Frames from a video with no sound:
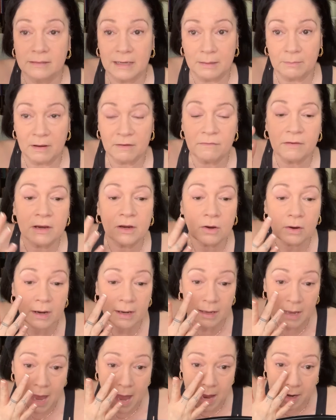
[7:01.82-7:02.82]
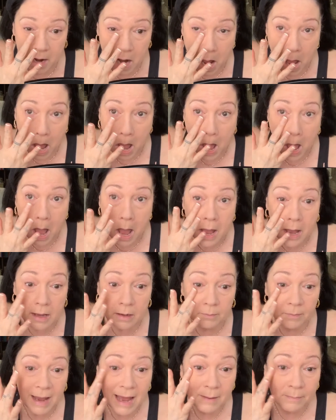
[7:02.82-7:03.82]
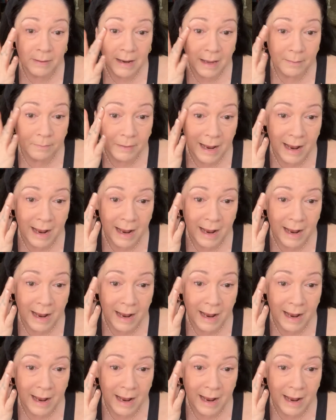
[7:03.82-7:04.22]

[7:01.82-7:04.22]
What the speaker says: Take my finger again and pat, pat,